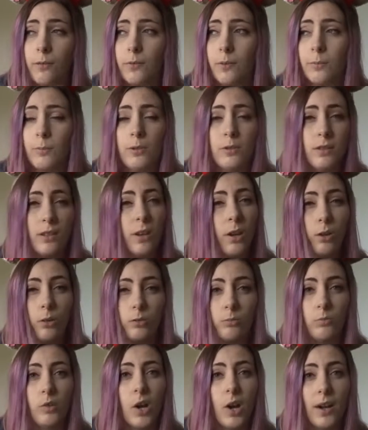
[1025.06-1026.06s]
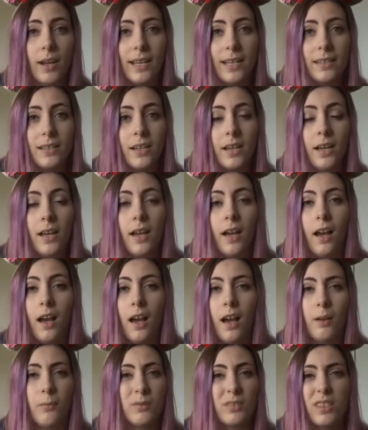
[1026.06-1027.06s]
or if I'm using it on a ride,
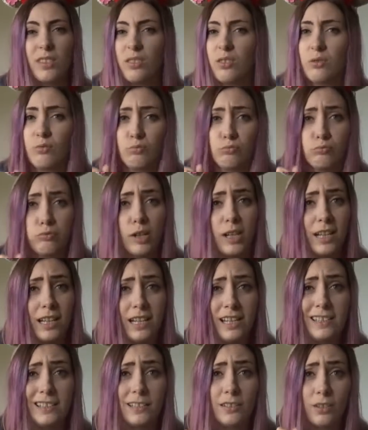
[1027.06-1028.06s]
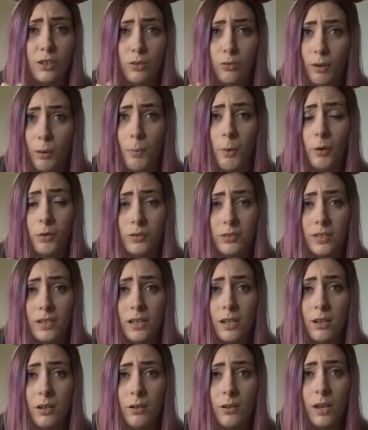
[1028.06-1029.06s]
because um, they're just really easy to grip
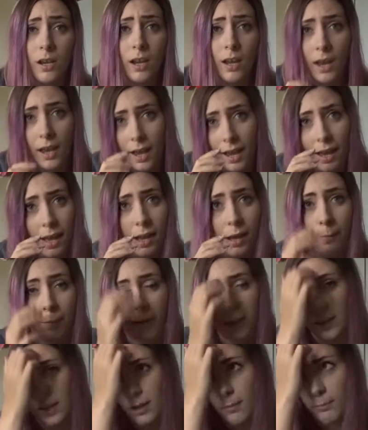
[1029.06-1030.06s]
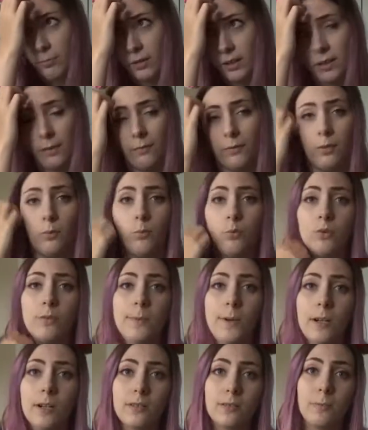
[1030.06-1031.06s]
onto, um, and they're brilliant for the water
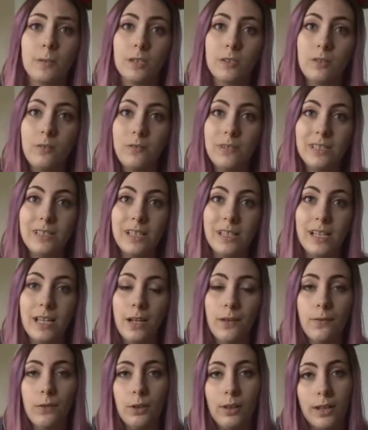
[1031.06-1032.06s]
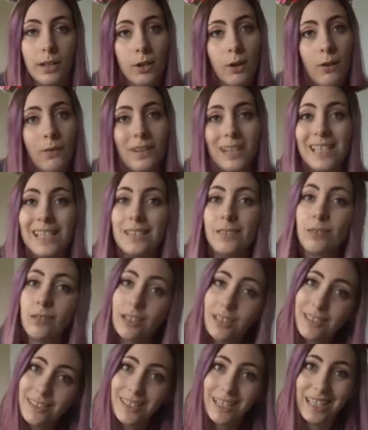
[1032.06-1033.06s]
parks because obviously if you let go of it, it's not
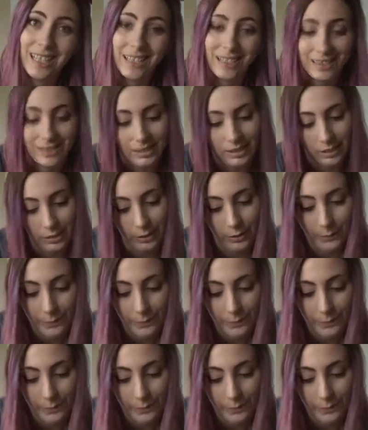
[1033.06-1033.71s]
going to sink, so